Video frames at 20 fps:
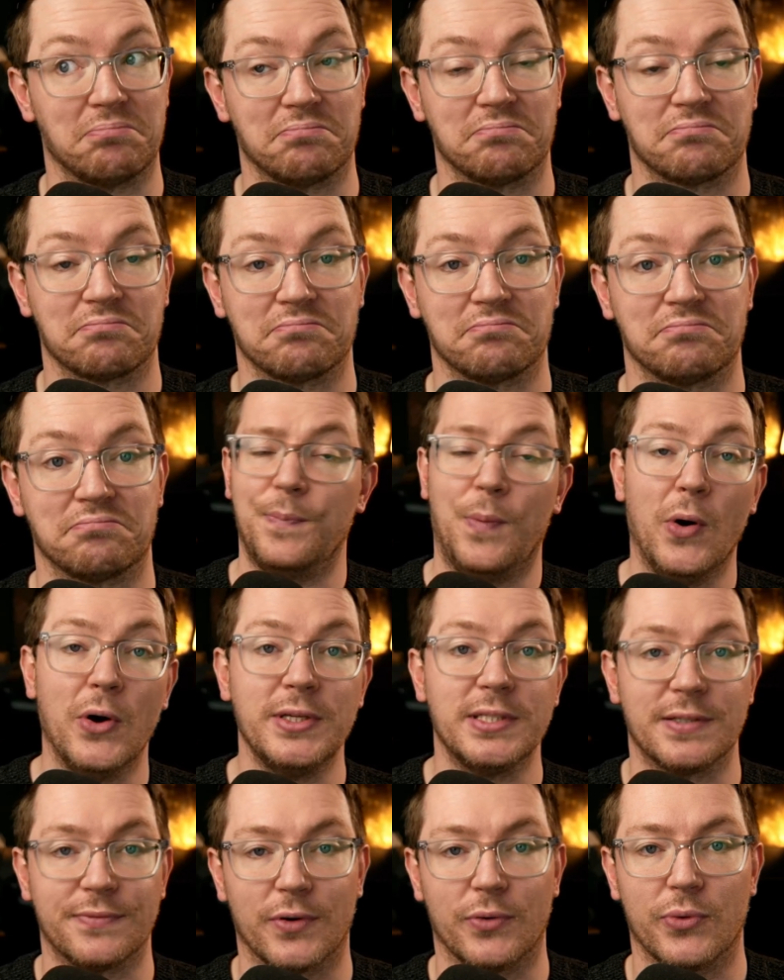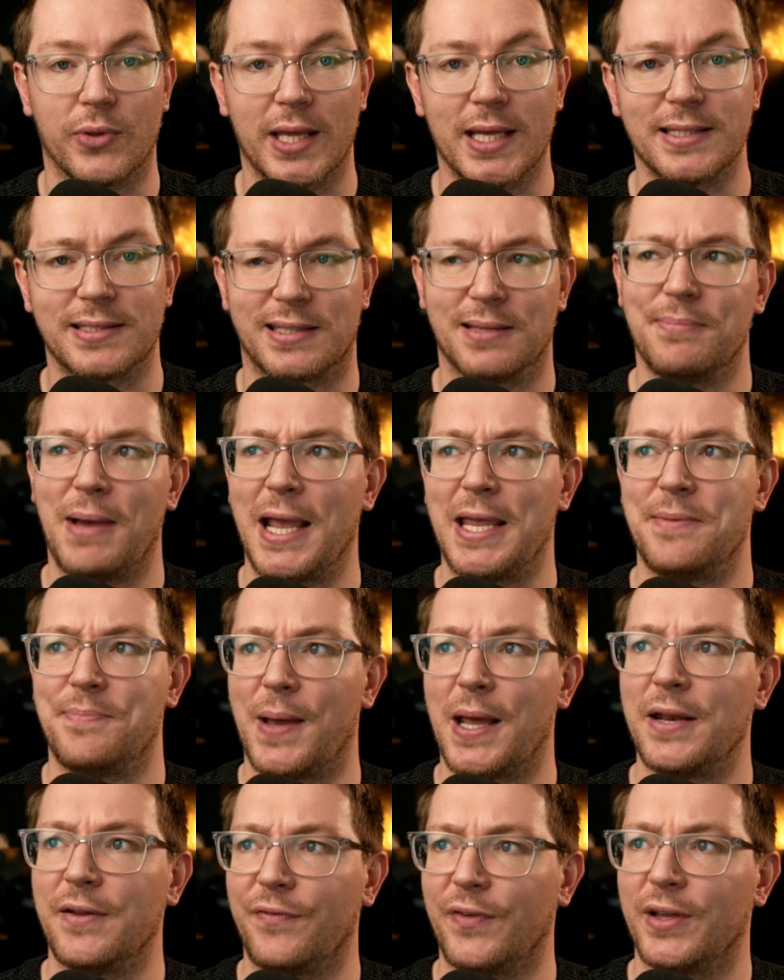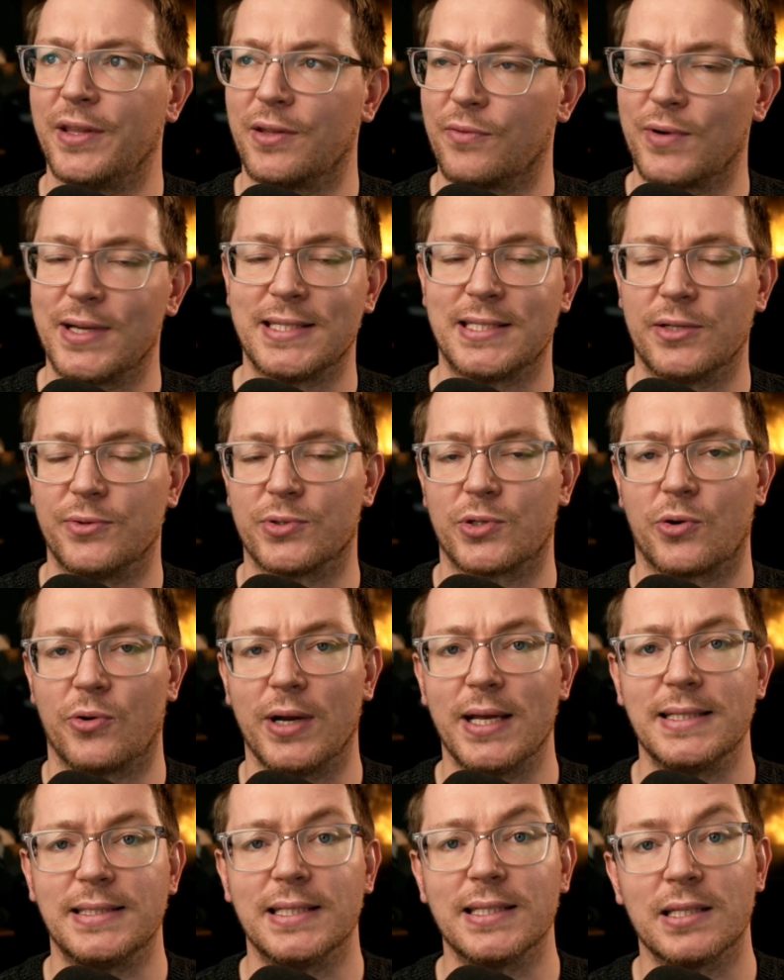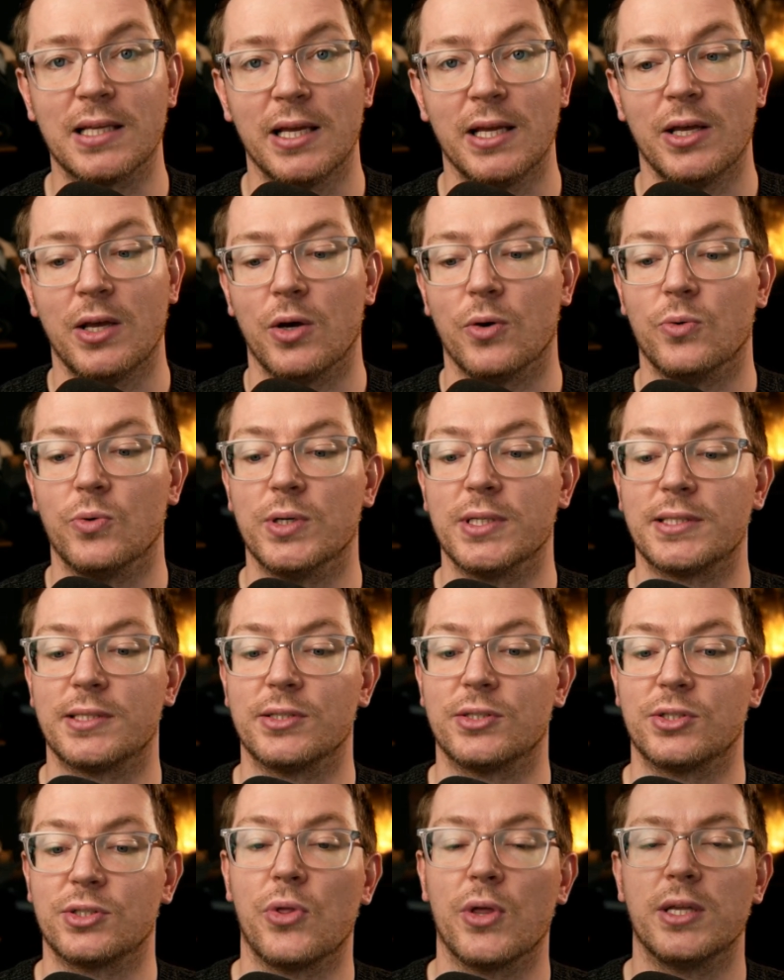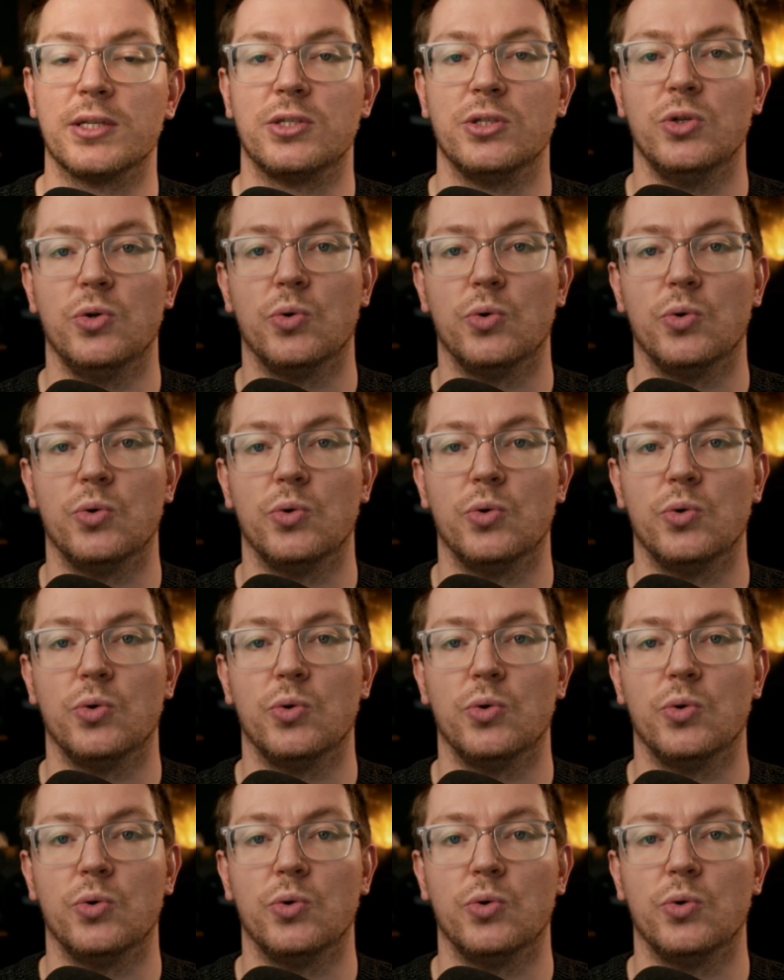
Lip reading: Now the point of all this, the main benefit, the reason it was created, was so